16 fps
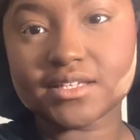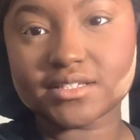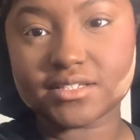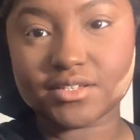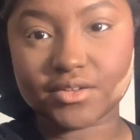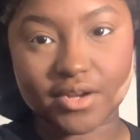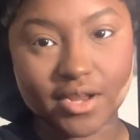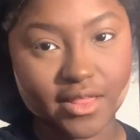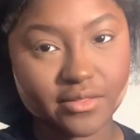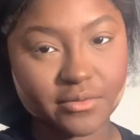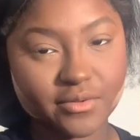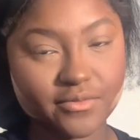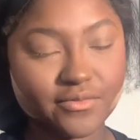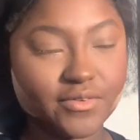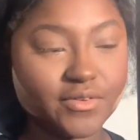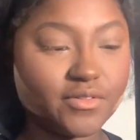So now that we
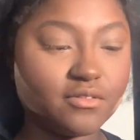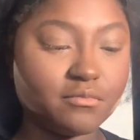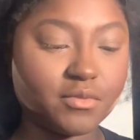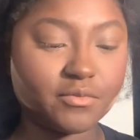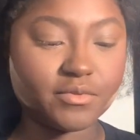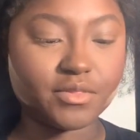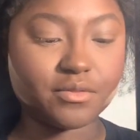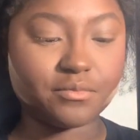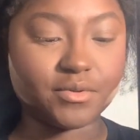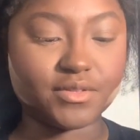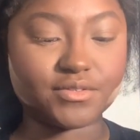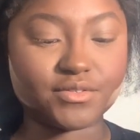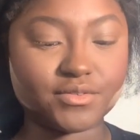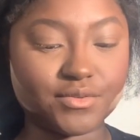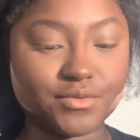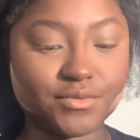fill them in with the
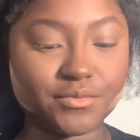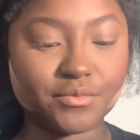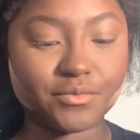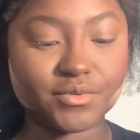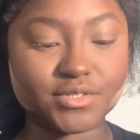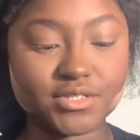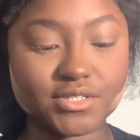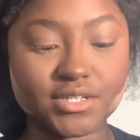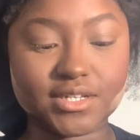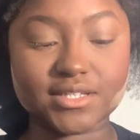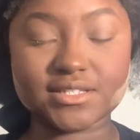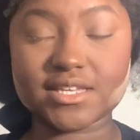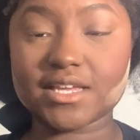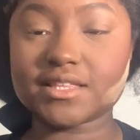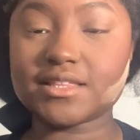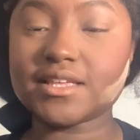pencil, we're just gonna
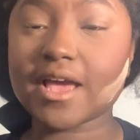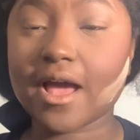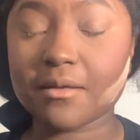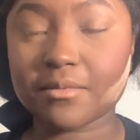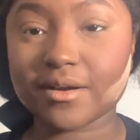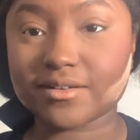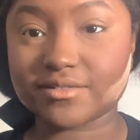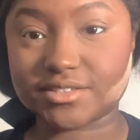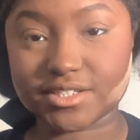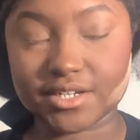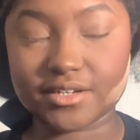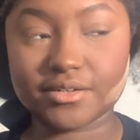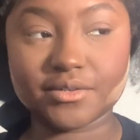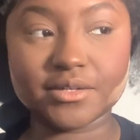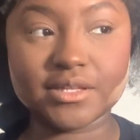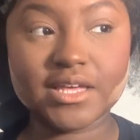take the eyebrow
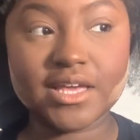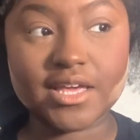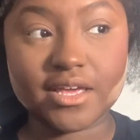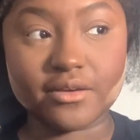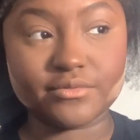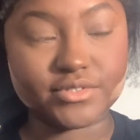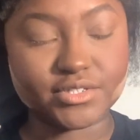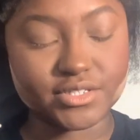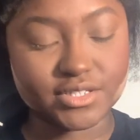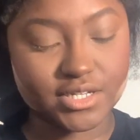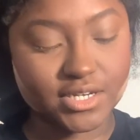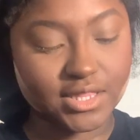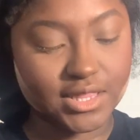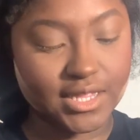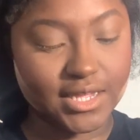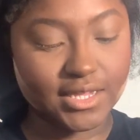gel and we're just gonna
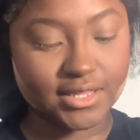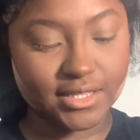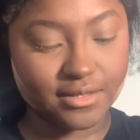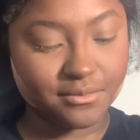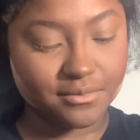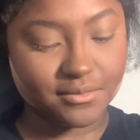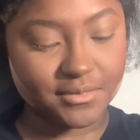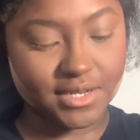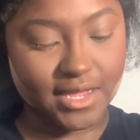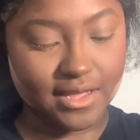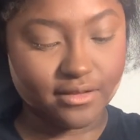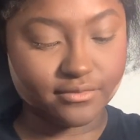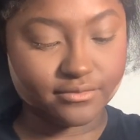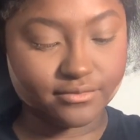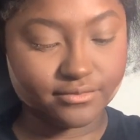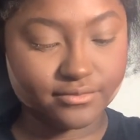lay them
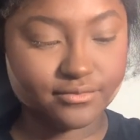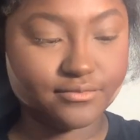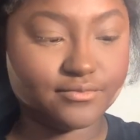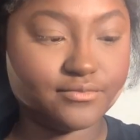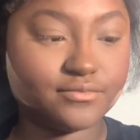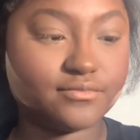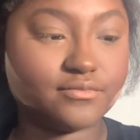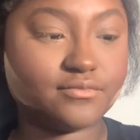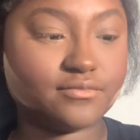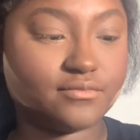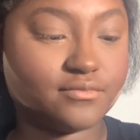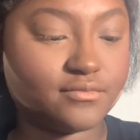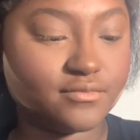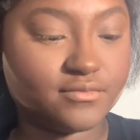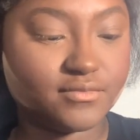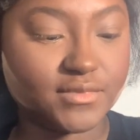down.
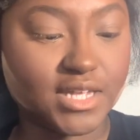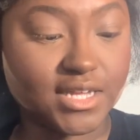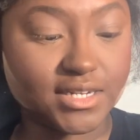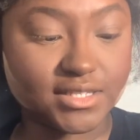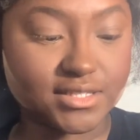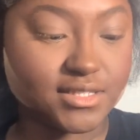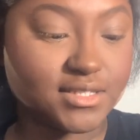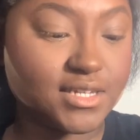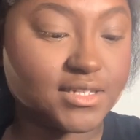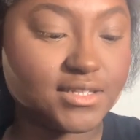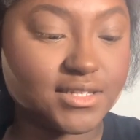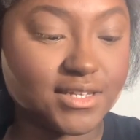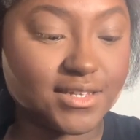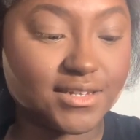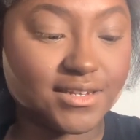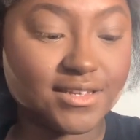And it's
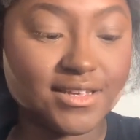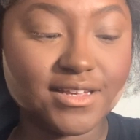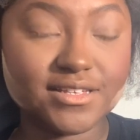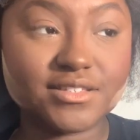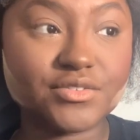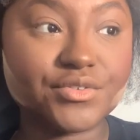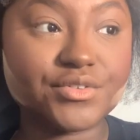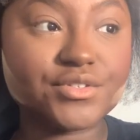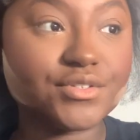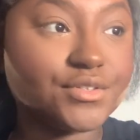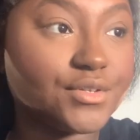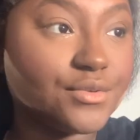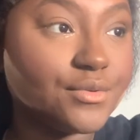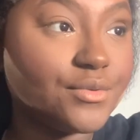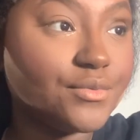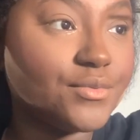tinted, so it's a
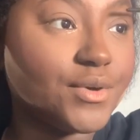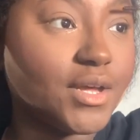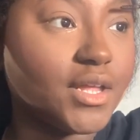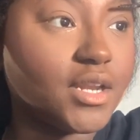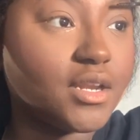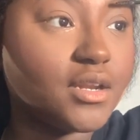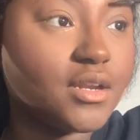2-in-1.